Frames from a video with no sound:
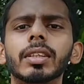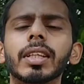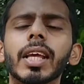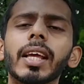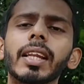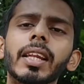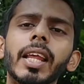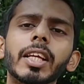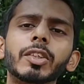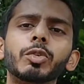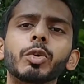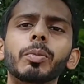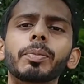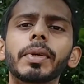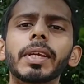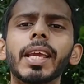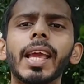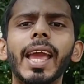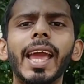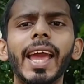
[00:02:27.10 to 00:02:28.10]
then next would
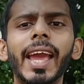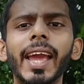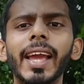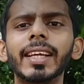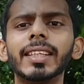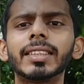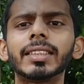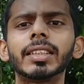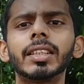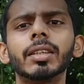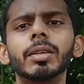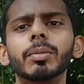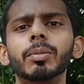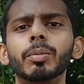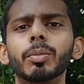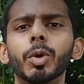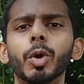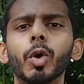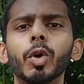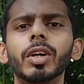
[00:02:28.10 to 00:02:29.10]
be eggs,
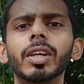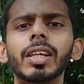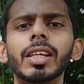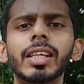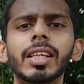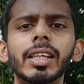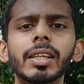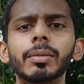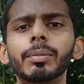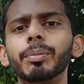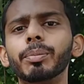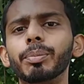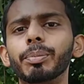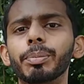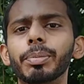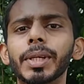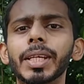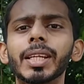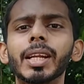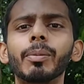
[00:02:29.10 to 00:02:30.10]
broccoli,
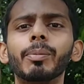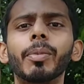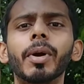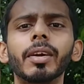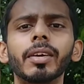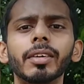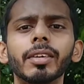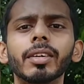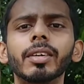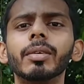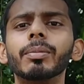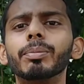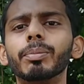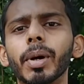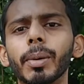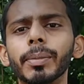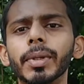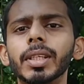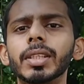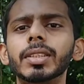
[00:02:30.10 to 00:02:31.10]
peanut butter,
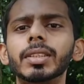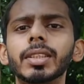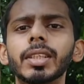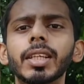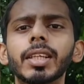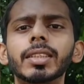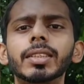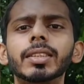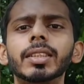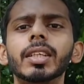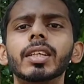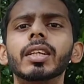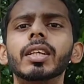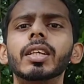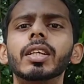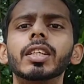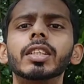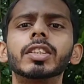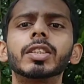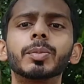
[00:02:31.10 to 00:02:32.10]
pumpkin seeds,
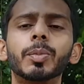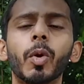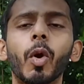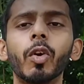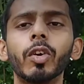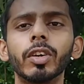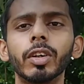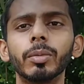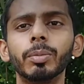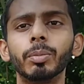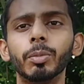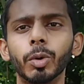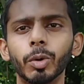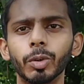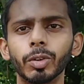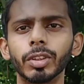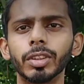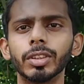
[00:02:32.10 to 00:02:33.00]
sprouted mung.